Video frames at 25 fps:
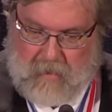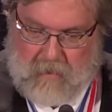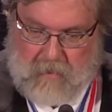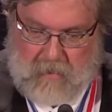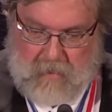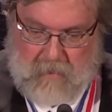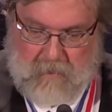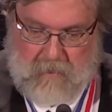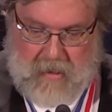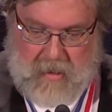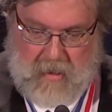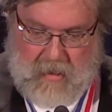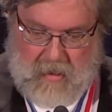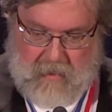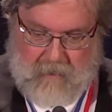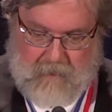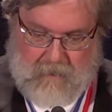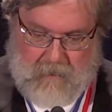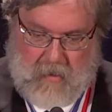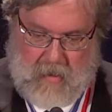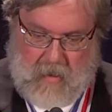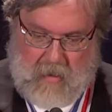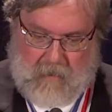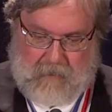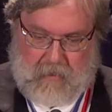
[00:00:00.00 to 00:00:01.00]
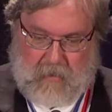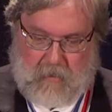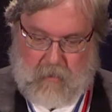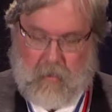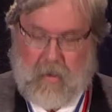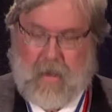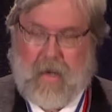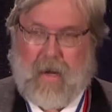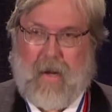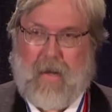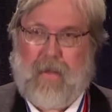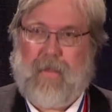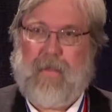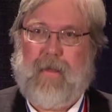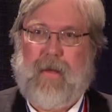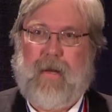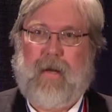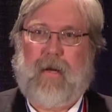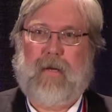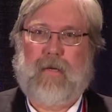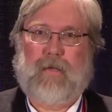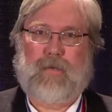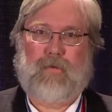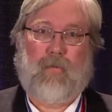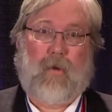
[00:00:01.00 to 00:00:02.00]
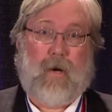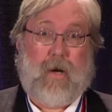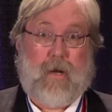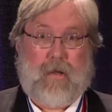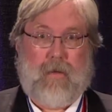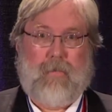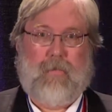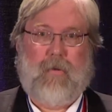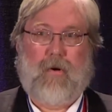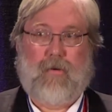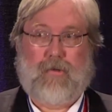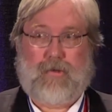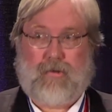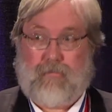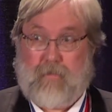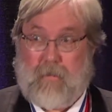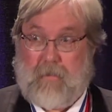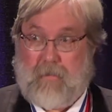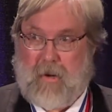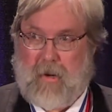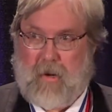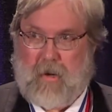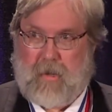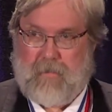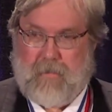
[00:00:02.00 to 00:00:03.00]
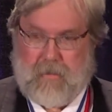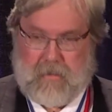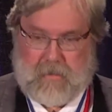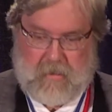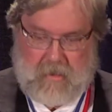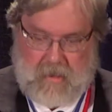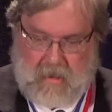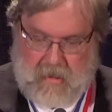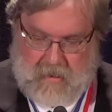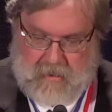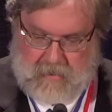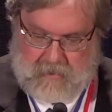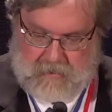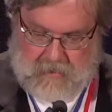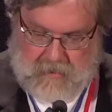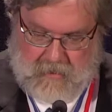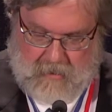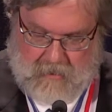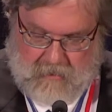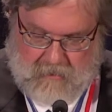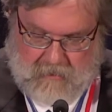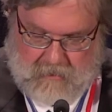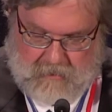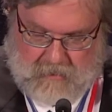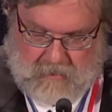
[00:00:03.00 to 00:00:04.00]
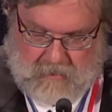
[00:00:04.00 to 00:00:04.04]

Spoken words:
being involved in what I think is one of the most remarkable science centers in